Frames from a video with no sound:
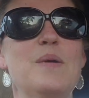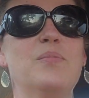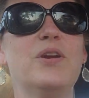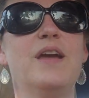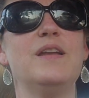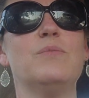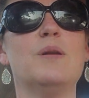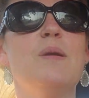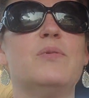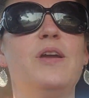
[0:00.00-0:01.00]
of my brand,
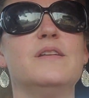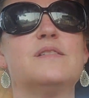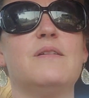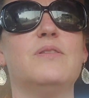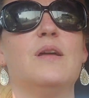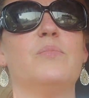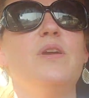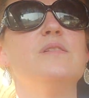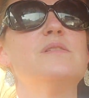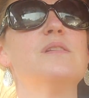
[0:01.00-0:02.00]
one of my brands. I have a lot of
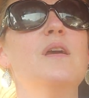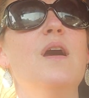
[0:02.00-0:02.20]
brands.